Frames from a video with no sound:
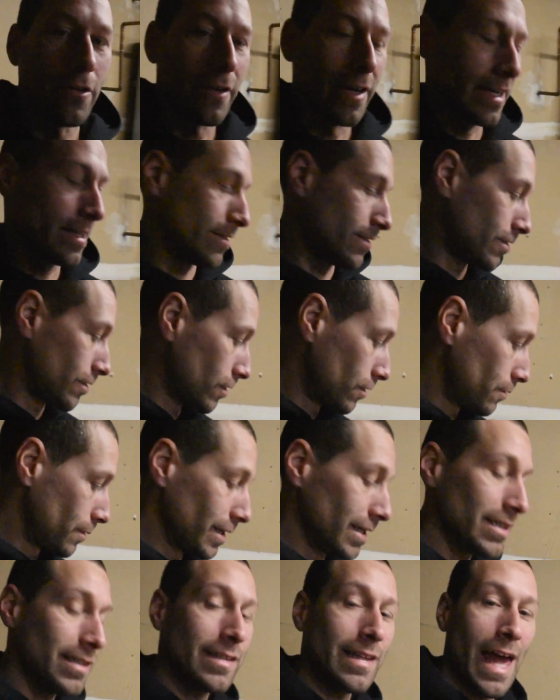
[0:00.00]
right, so
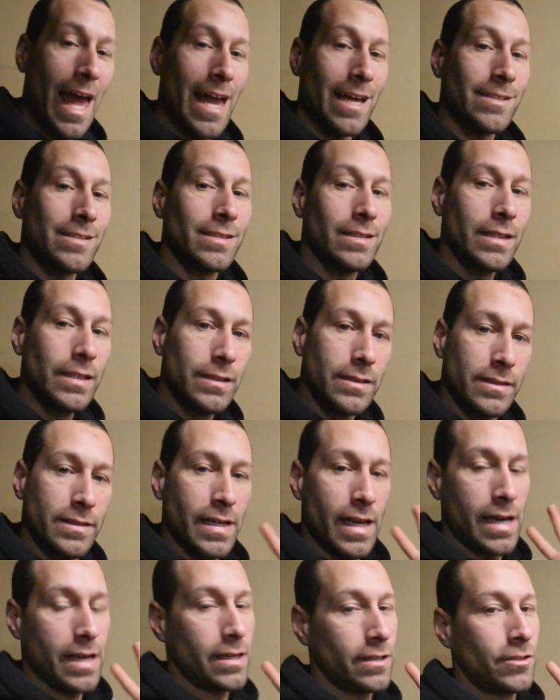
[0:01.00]
it is actually
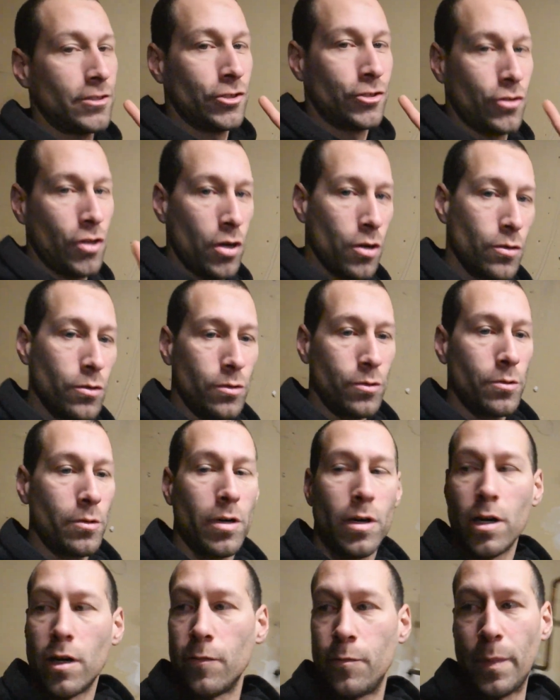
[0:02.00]
day
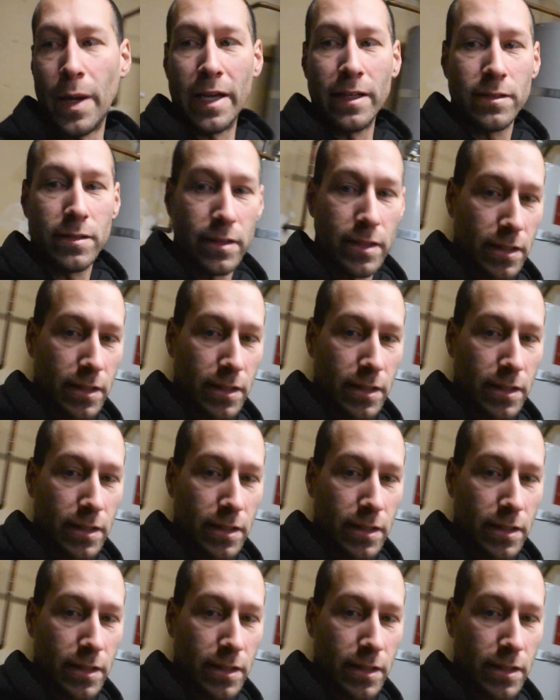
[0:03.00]
2 of painting